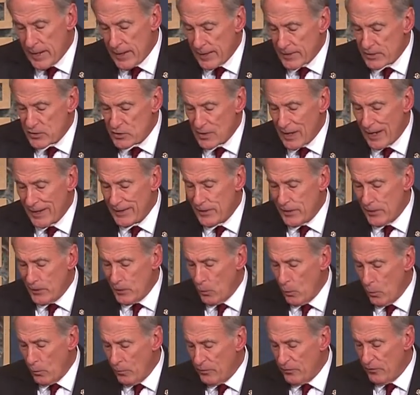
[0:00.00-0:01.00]
Its
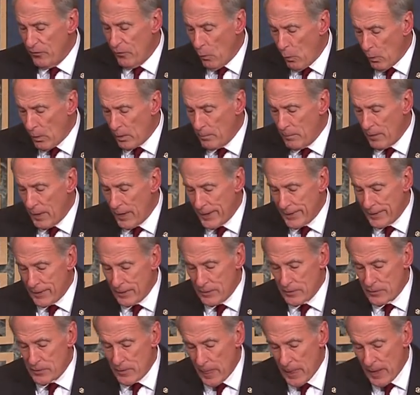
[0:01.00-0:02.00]
1904
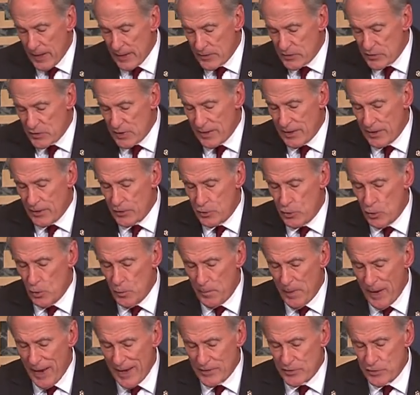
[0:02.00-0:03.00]
model seated 2
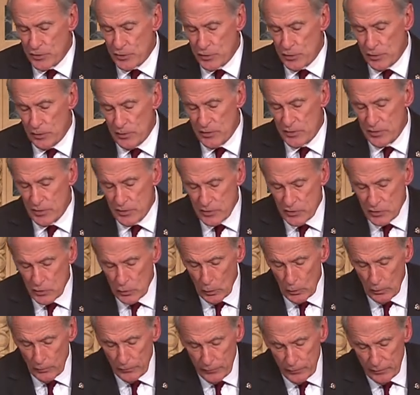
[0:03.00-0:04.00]
passengers and
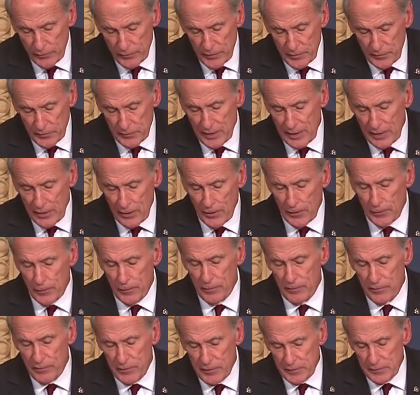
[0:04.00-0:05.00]
sold for
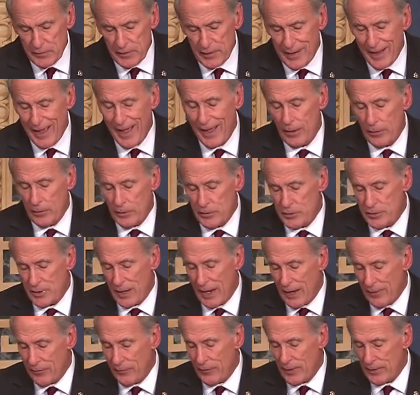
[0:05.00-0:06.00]

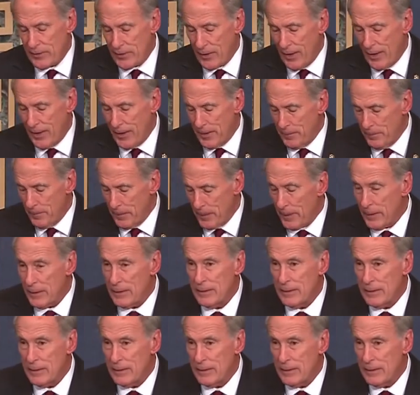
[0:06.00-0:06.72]
$1,550 at the time.